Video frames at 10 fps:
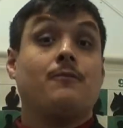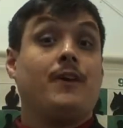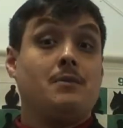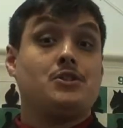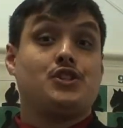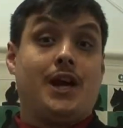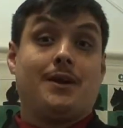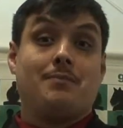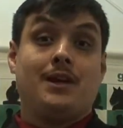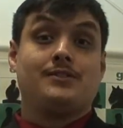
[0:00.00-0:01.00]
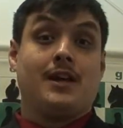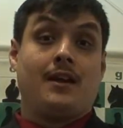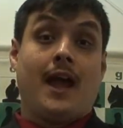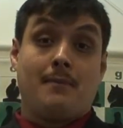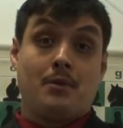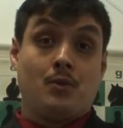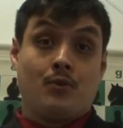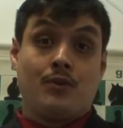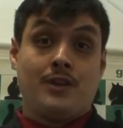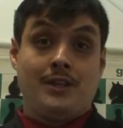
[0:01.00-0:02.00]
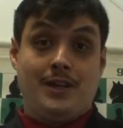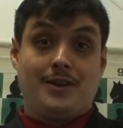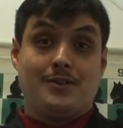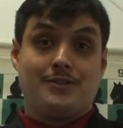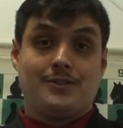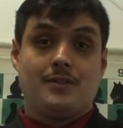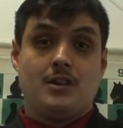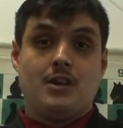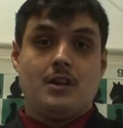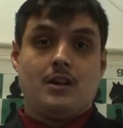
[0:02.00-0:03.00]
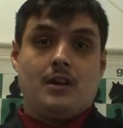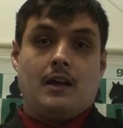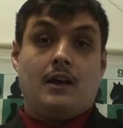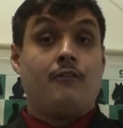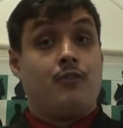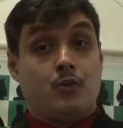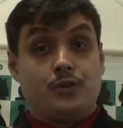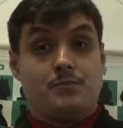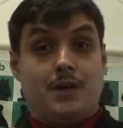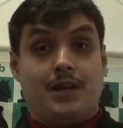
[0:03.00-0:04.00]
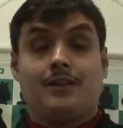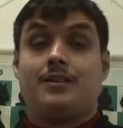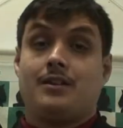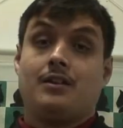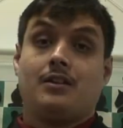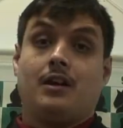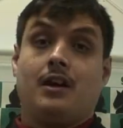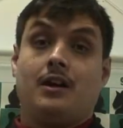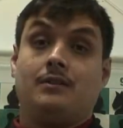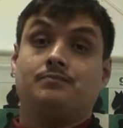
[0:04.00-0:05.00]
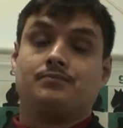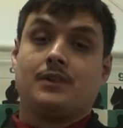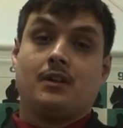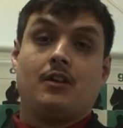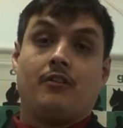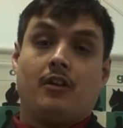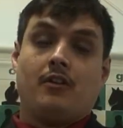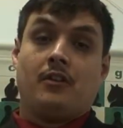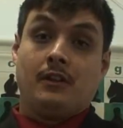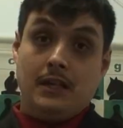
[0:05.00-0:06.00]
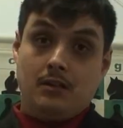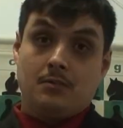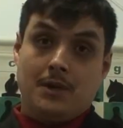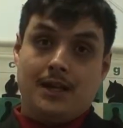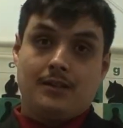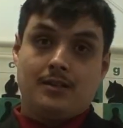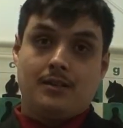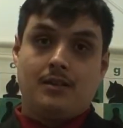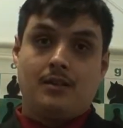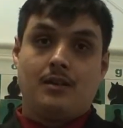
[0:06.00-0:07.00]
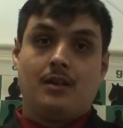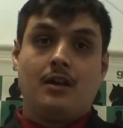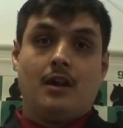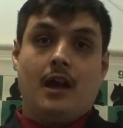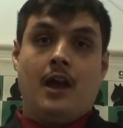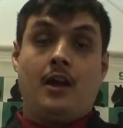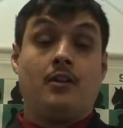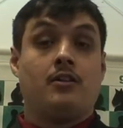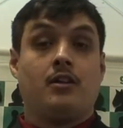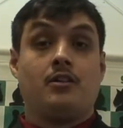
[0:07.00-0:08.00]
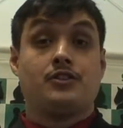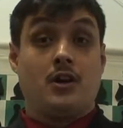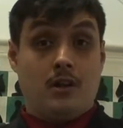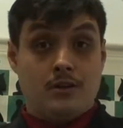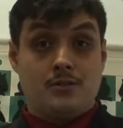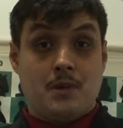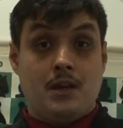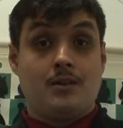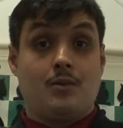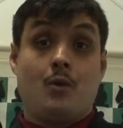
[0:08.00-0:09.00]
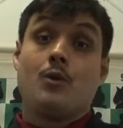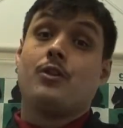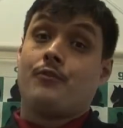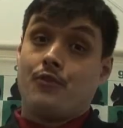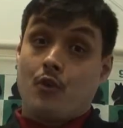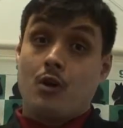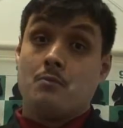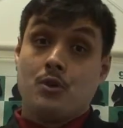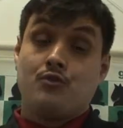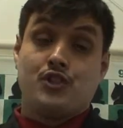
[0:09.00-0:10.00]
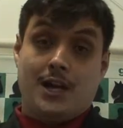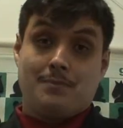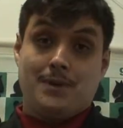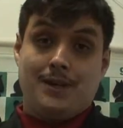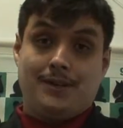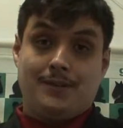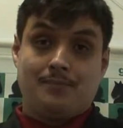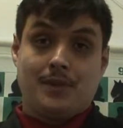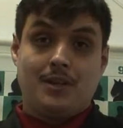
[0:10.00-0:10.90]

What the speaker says: famous checkmates that happened over the years. Fool's Mate, the Legal Mate, and Scholar's Mate, or the 4-move checkmate.